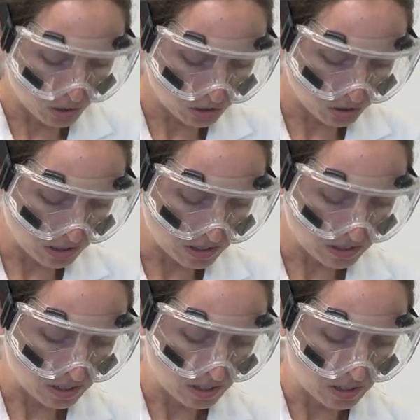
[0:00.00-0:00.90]
You can do
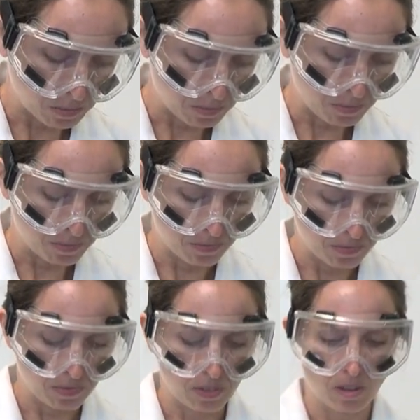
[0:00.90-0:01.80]
this
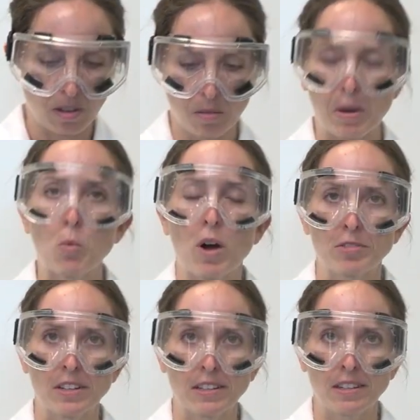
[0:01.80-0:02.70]
by
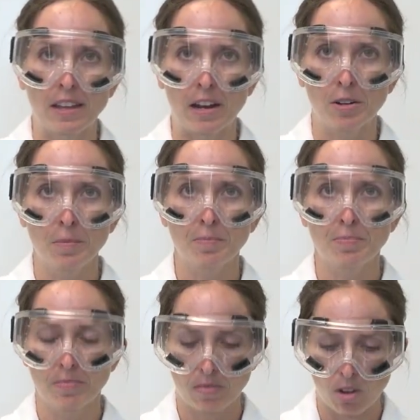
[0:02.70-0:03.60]
wafting it in the air
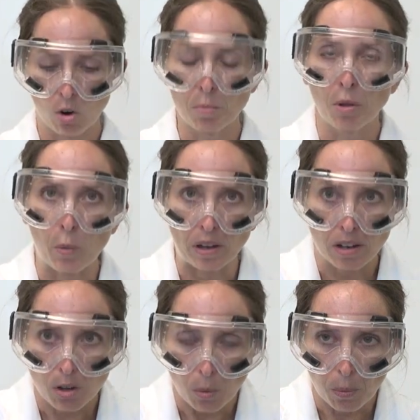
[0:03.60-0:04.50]
or
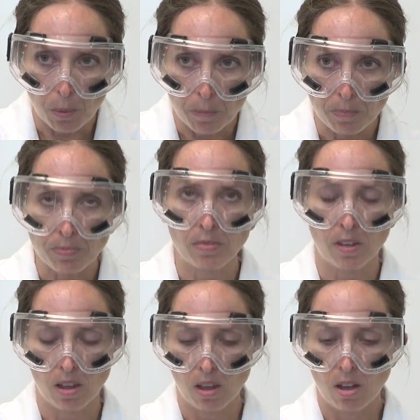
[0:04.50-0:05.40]
blowing on it.
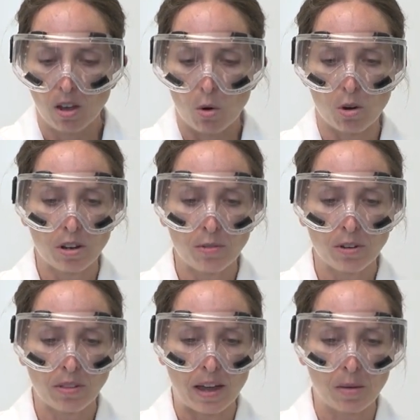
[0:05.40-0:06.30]
Or
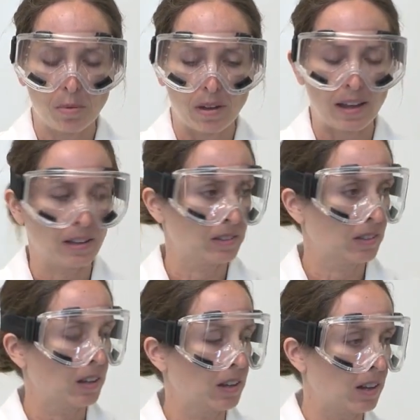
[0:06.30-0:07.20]
if your lab
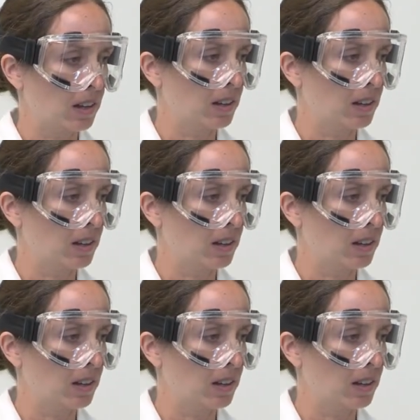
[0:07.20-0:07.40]
has